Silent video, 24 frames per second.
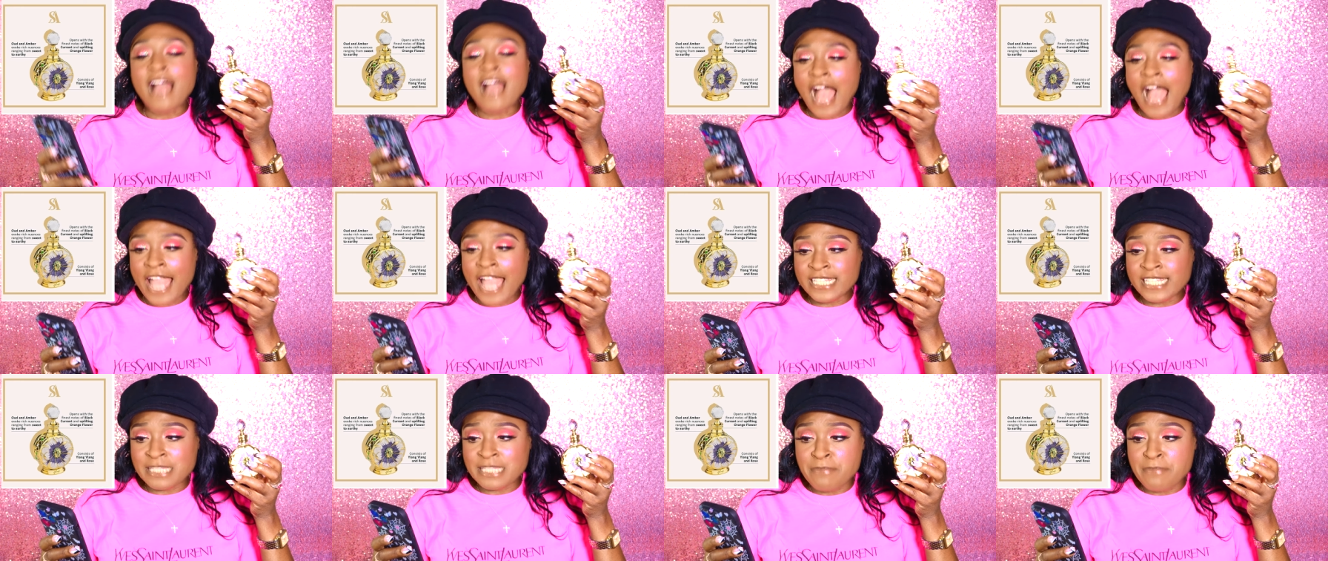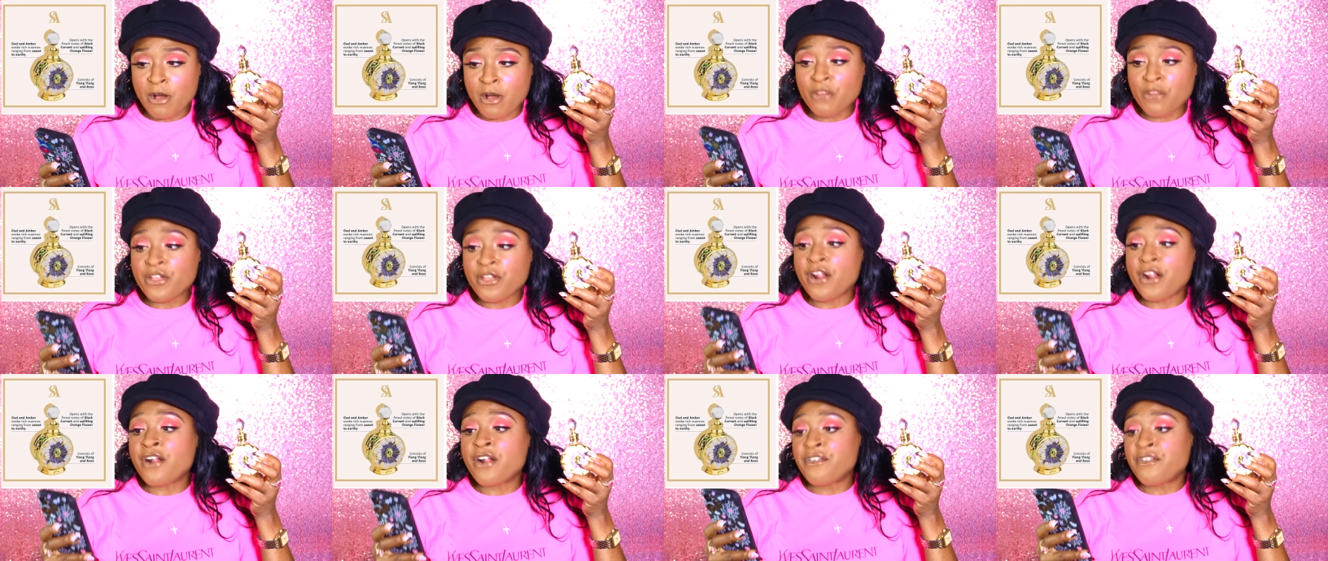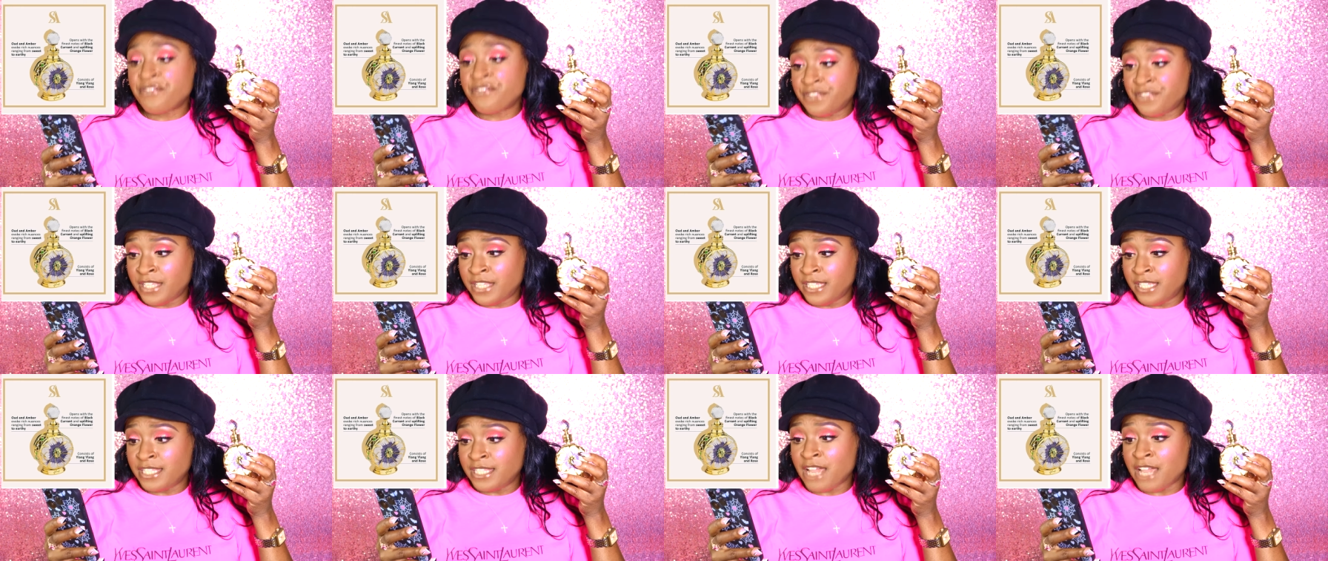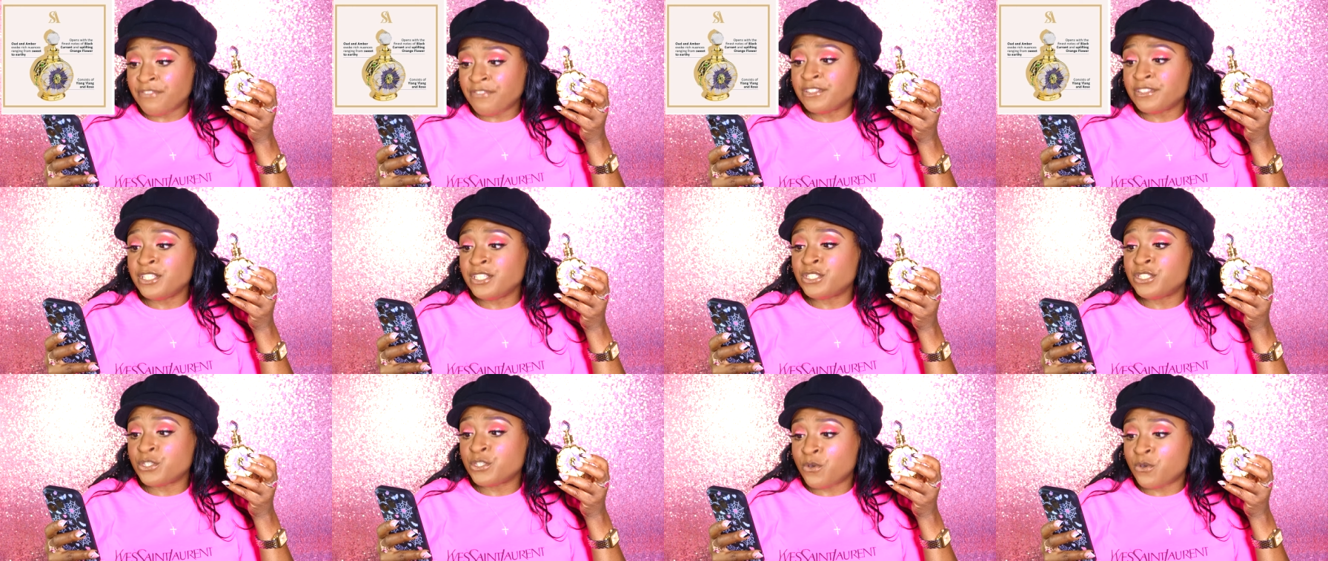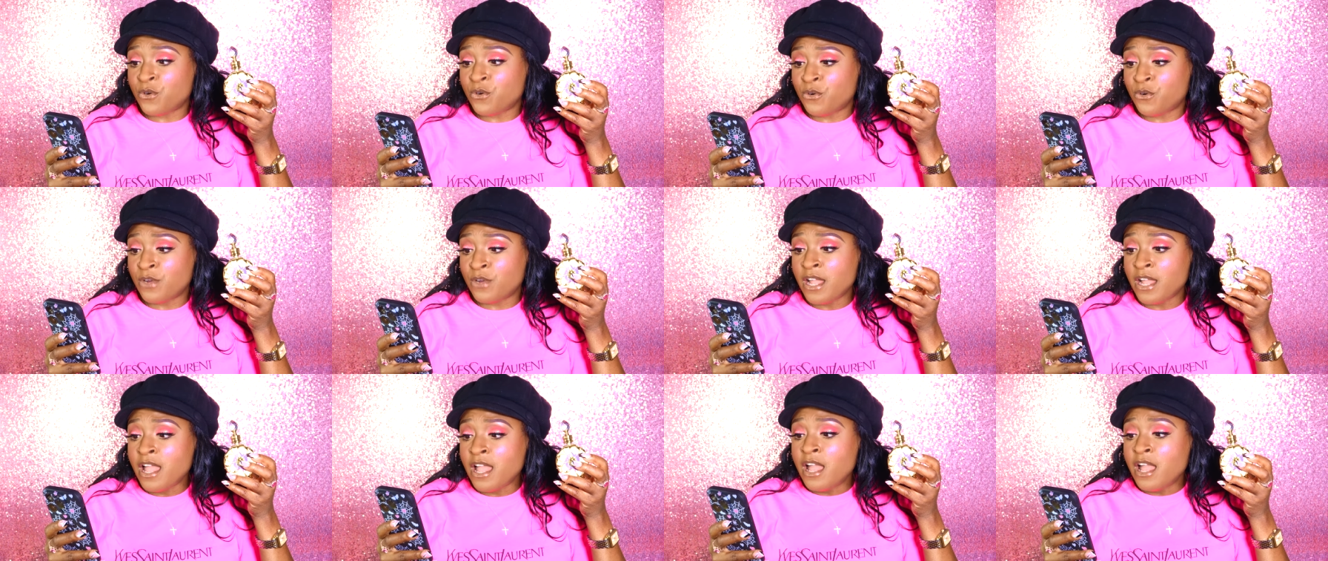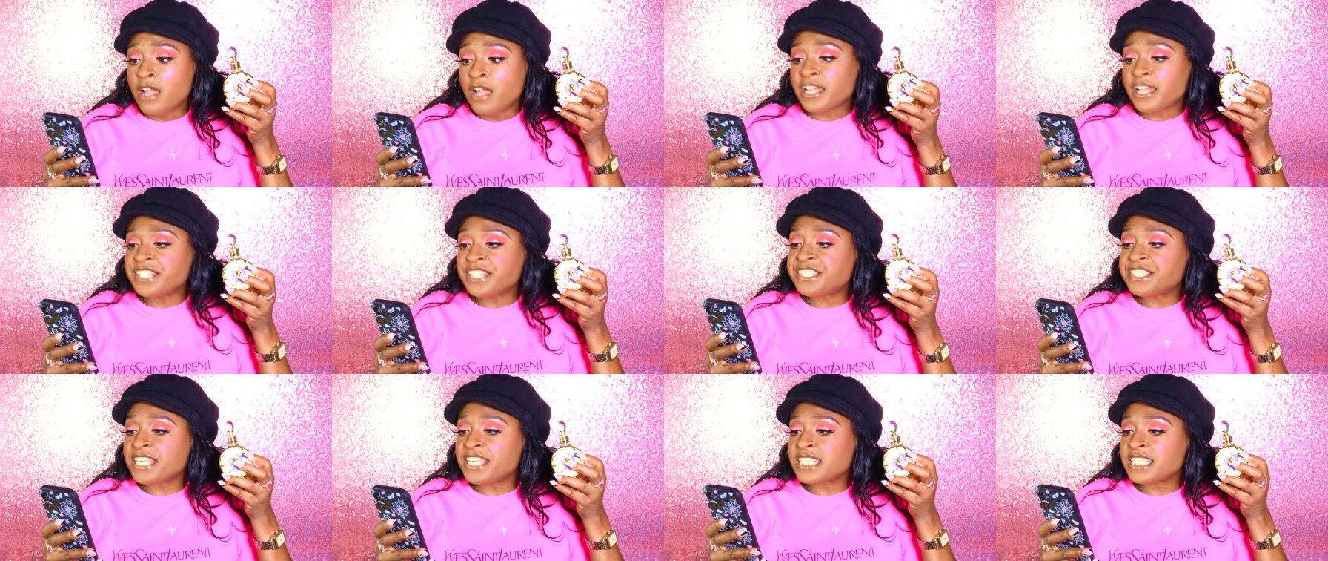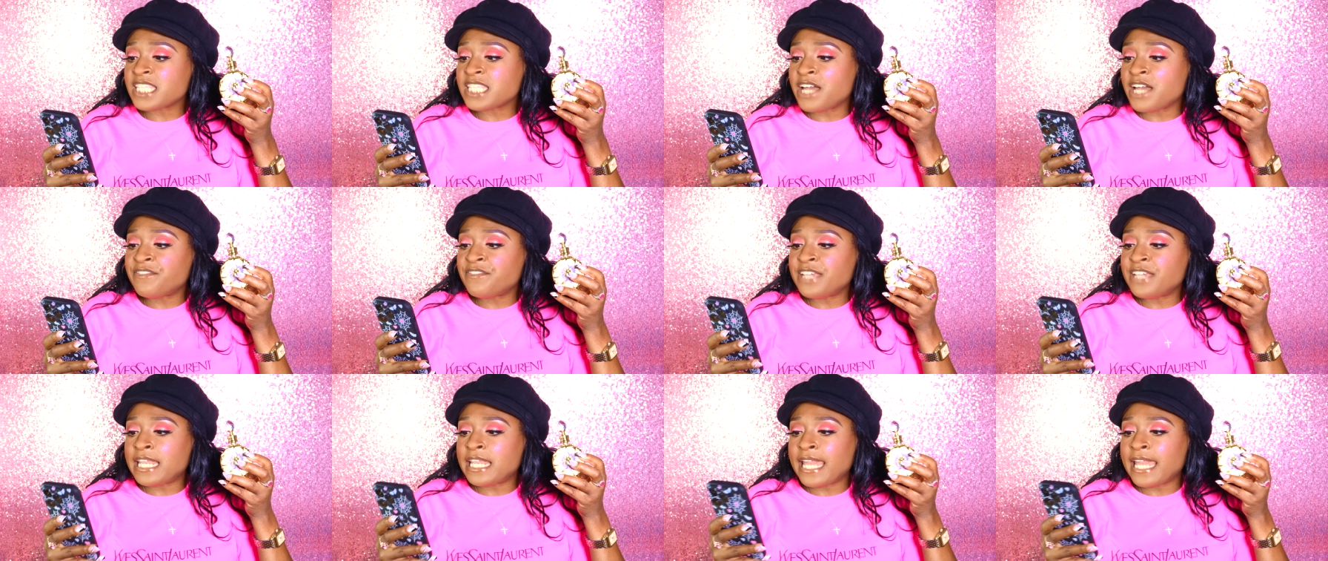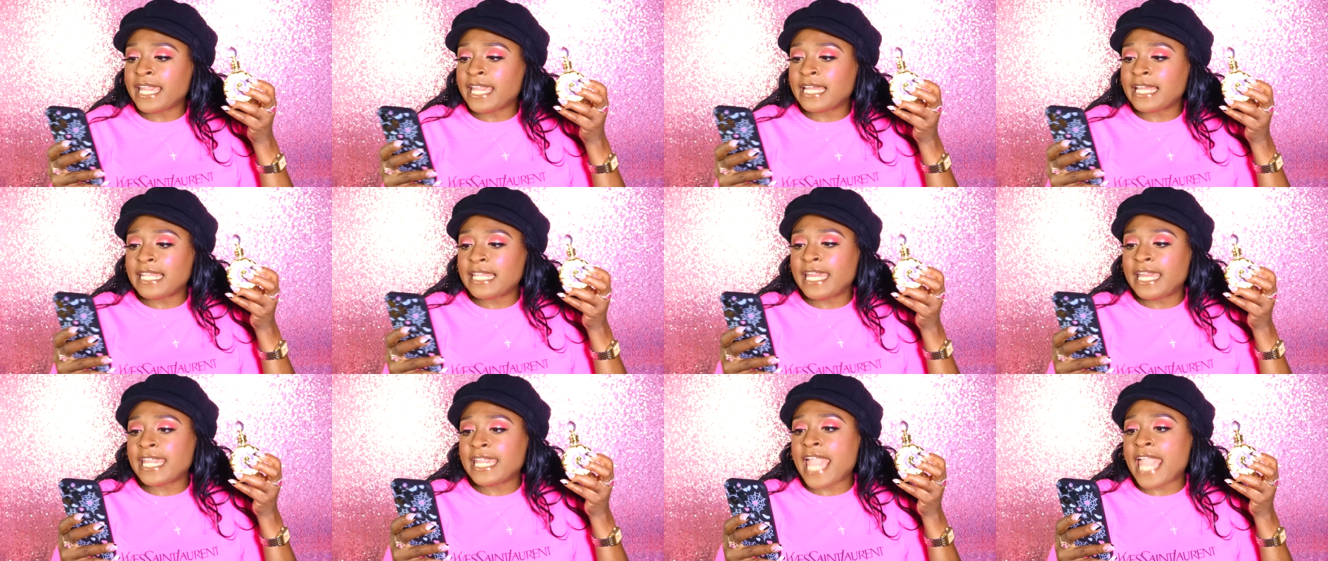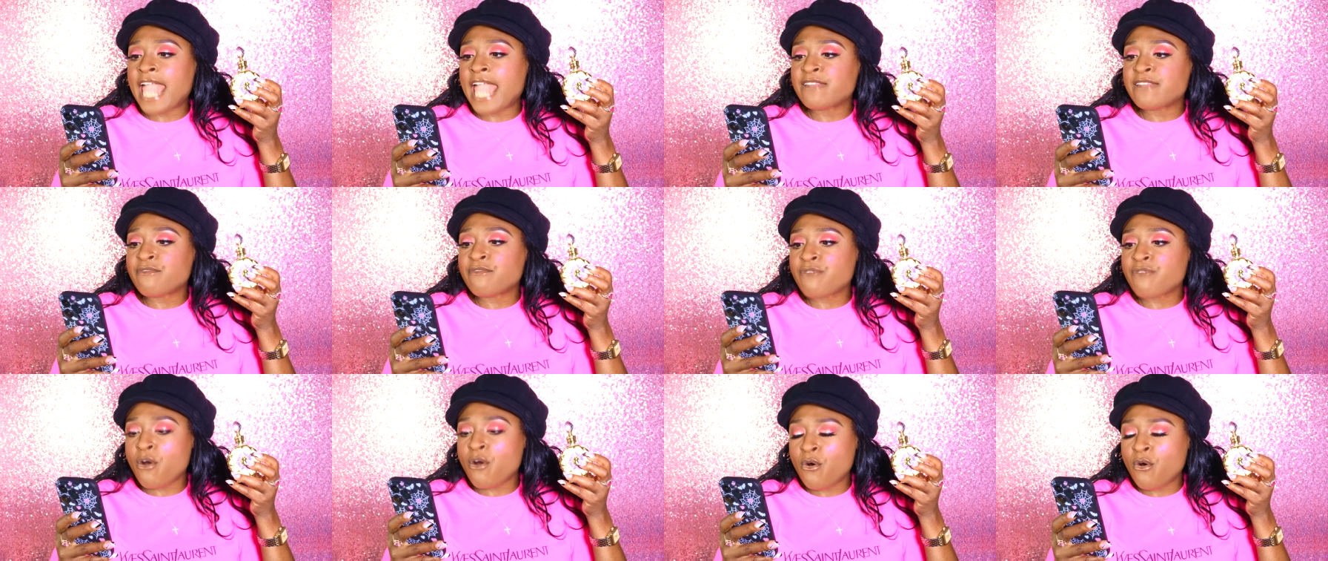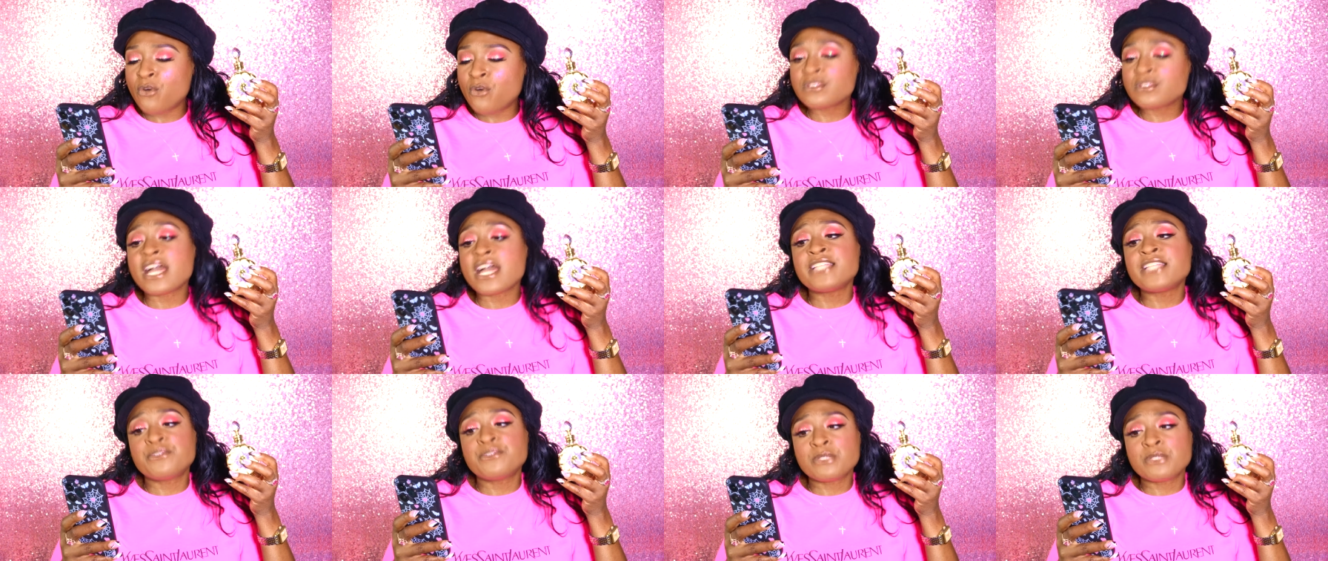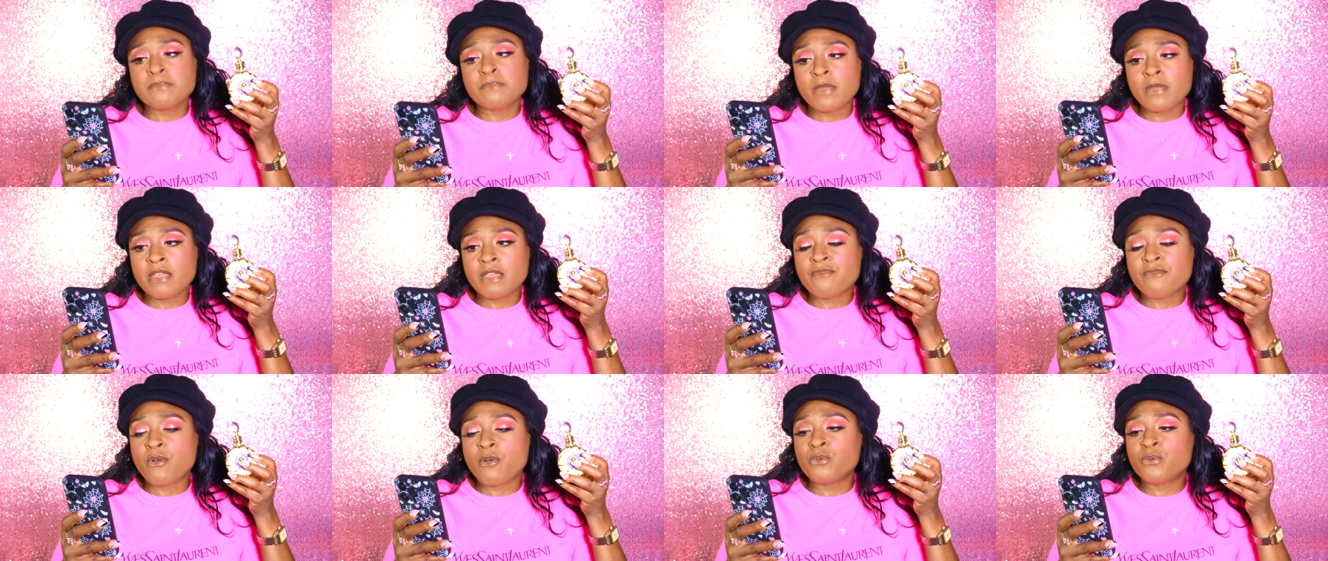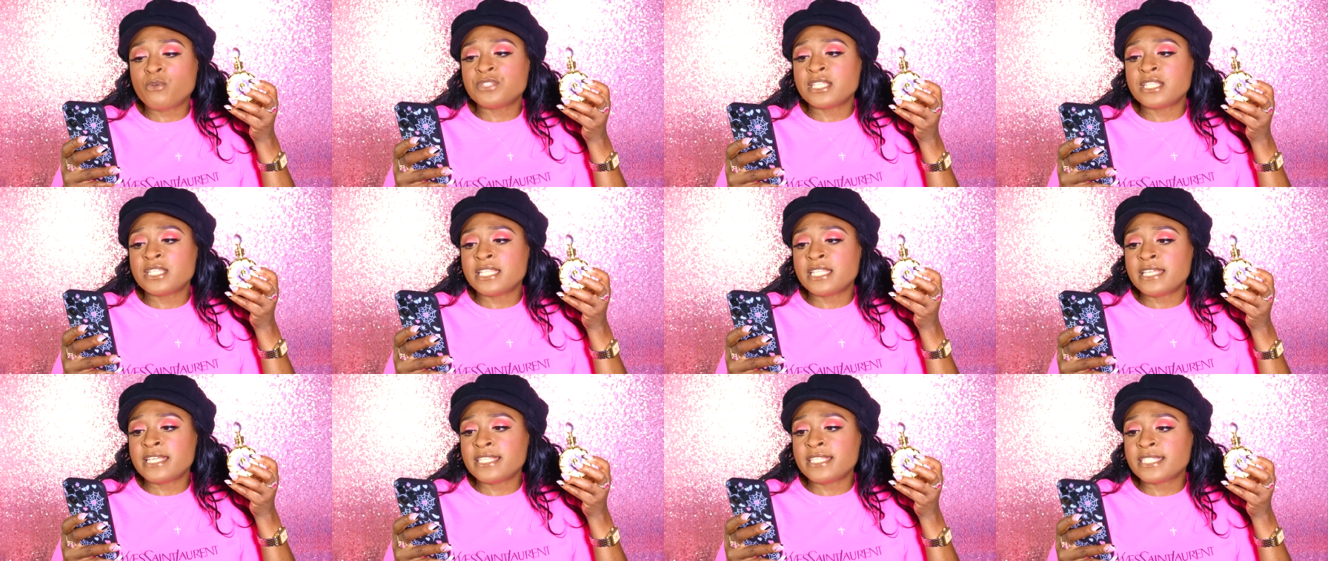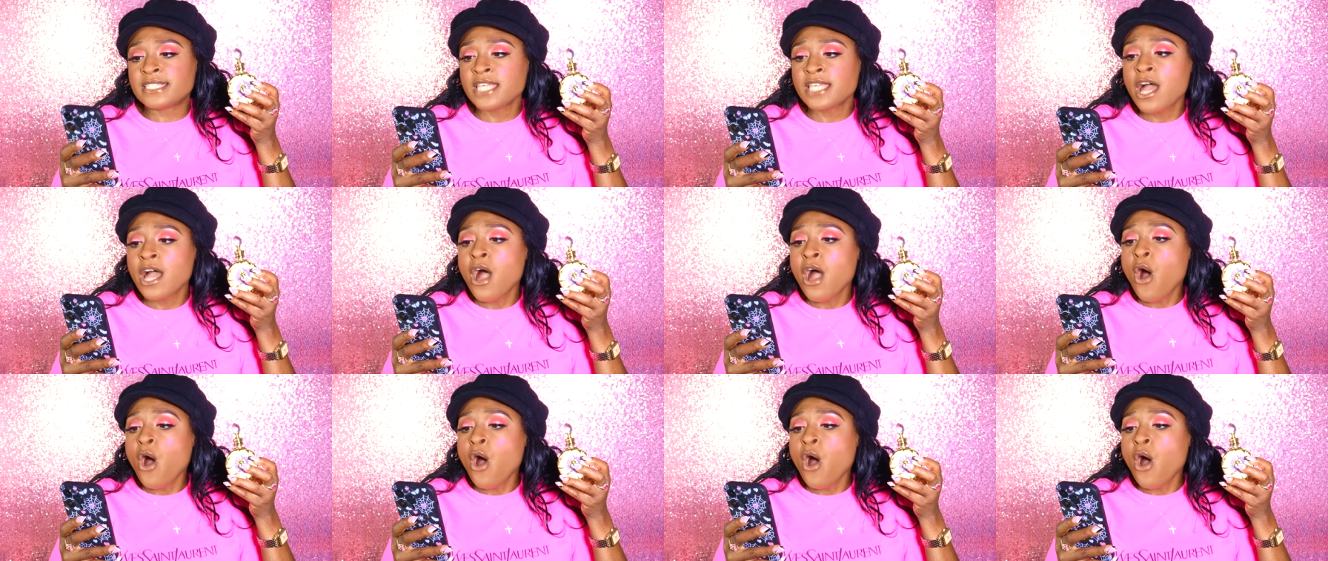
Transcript: I smell the earthy, definitely do consists of ylang and rolls. I do some other rolls in this.